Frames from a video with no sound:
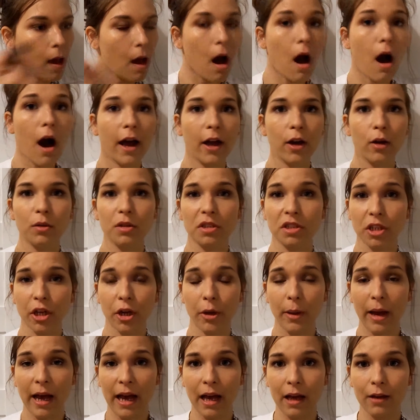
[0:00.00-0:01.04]
I also
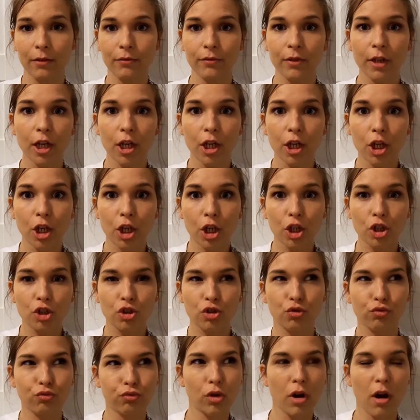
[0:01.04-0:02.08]
have
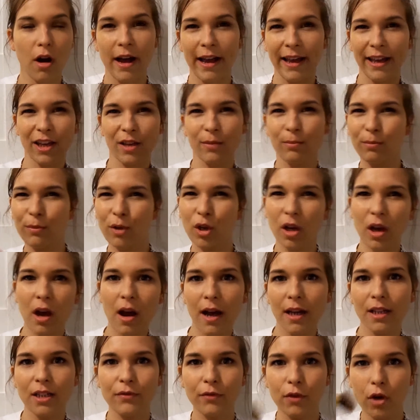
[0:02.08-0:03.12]
dry
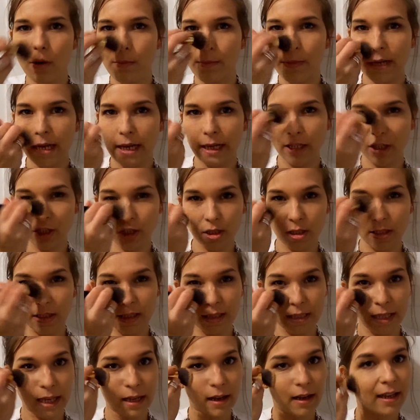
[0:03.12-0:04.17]
kind of combination
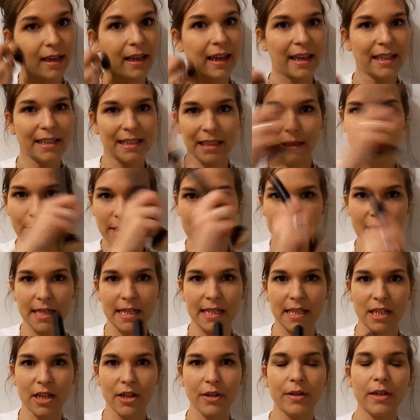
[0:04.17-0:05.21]
skin, I guess, down my
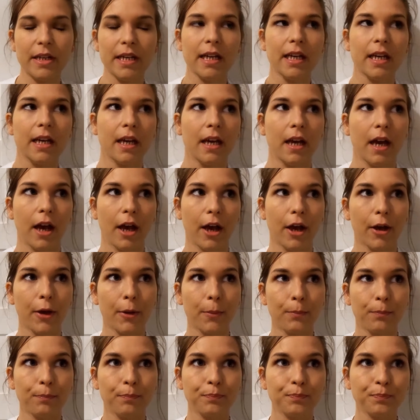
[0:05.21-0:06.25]
T-zone,
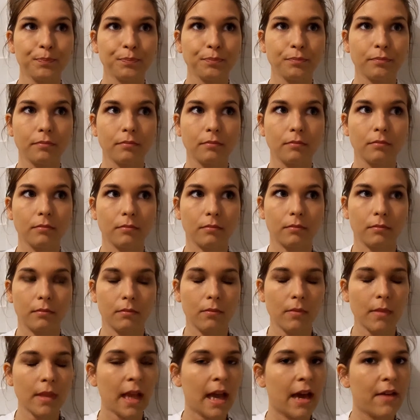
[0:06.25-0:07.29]
and
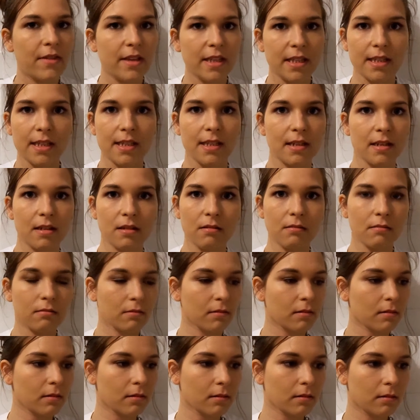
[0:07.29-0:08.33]
this isn't
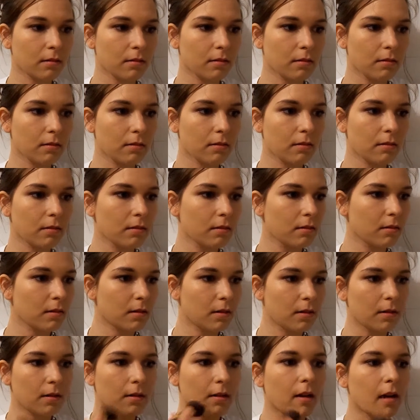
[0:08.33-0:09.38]

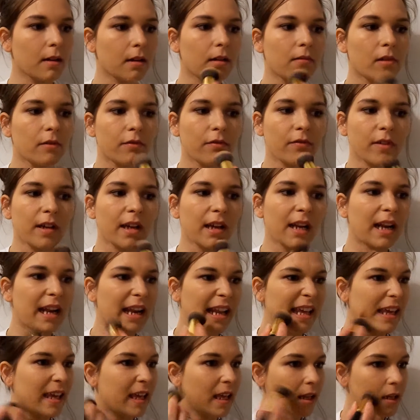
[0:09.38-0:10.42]
kind of
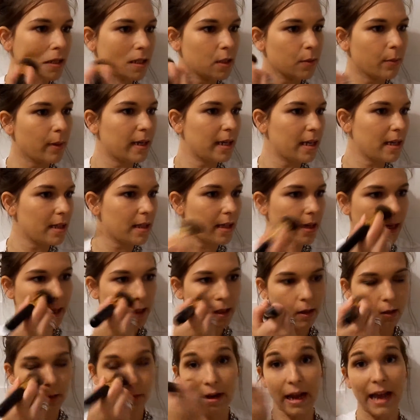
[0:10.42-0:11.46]
clinging to anything,
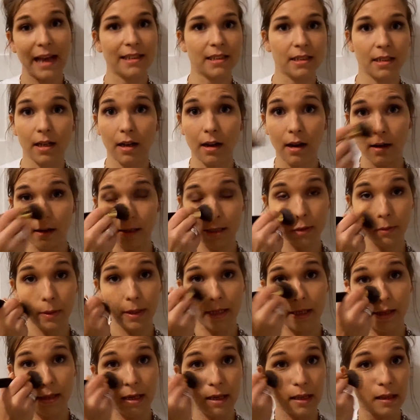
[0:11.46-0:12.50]
or it hasn't clung to
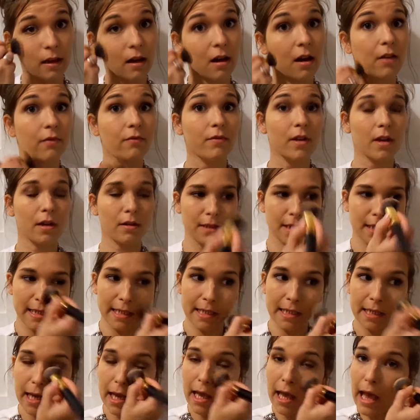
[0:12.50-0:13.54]
anything that I've
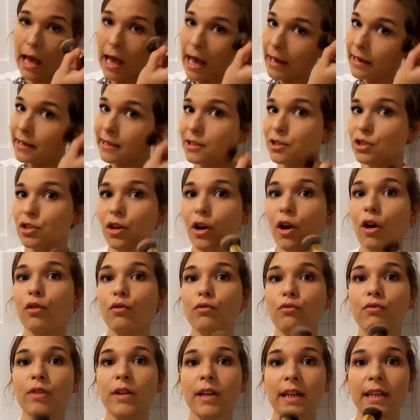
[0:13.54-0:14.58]
noticed, and it's got a
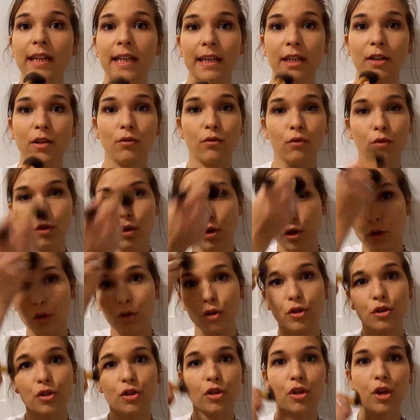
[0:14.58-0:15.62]
really
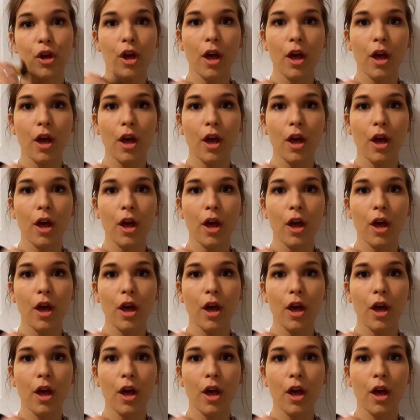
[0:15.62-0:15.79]
good